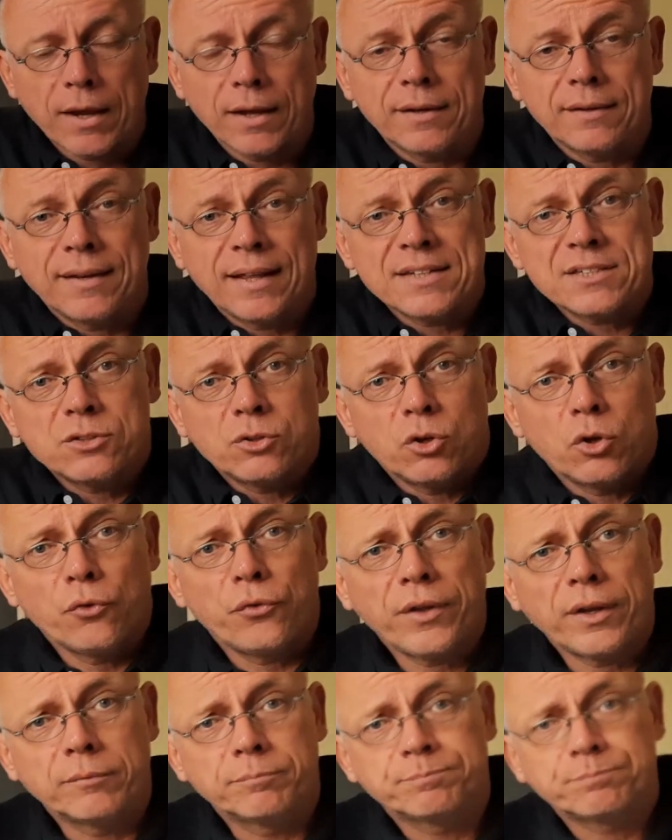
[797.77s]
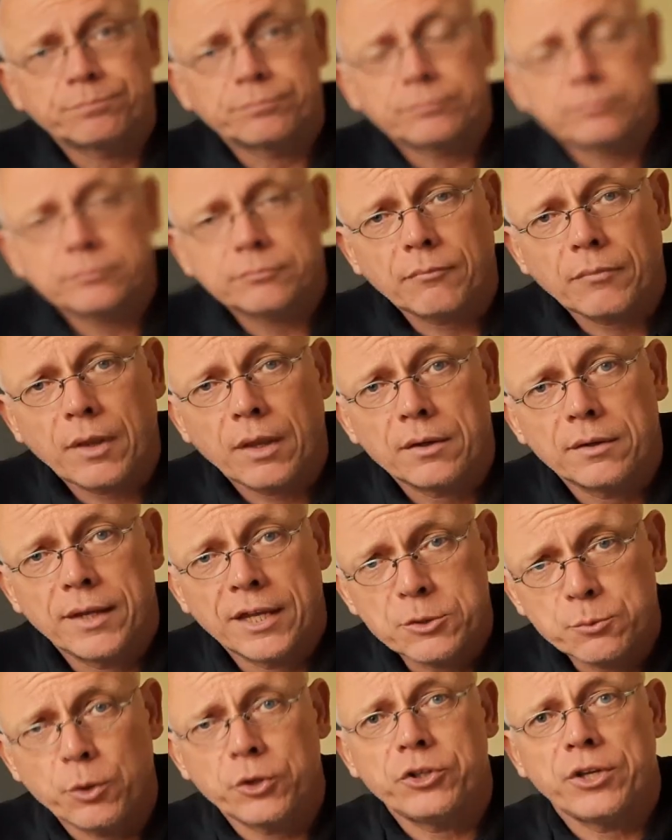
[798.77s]
That's the whole thing.
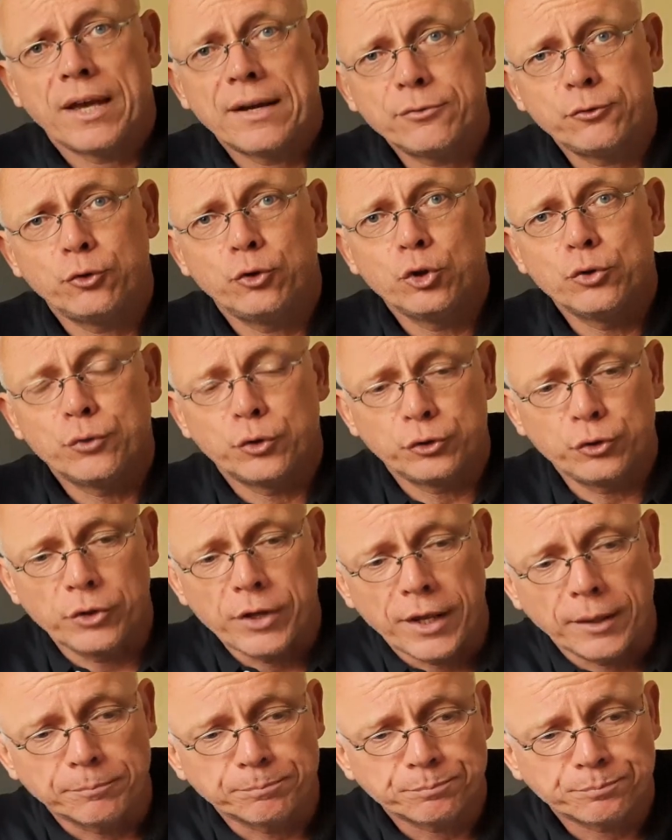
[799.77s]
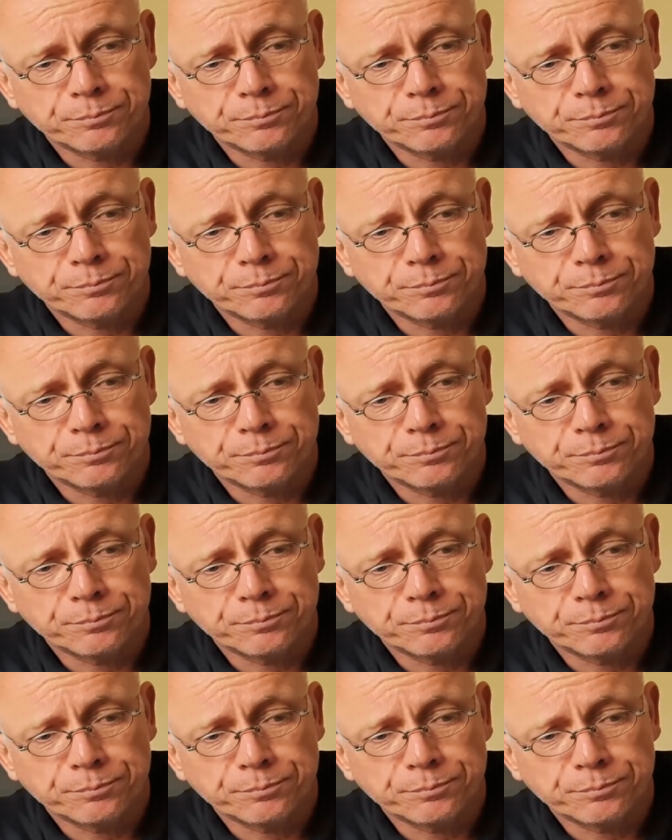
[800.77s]
That's what you have to do for today.